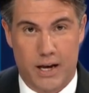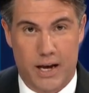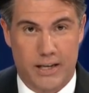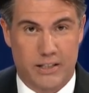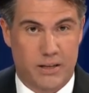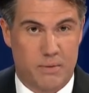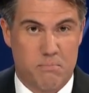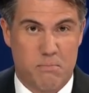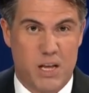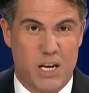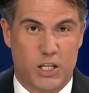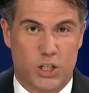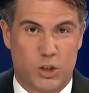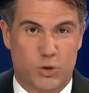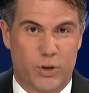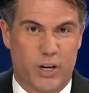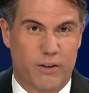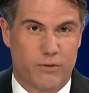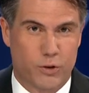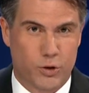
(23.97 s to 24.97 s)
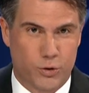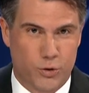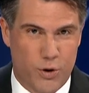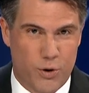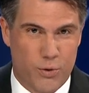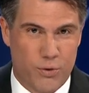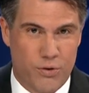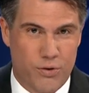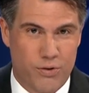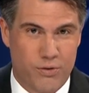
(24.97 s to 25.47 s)
as a ministry of
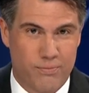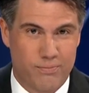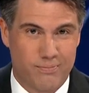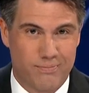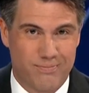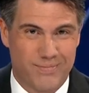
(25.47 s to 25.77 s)
truth.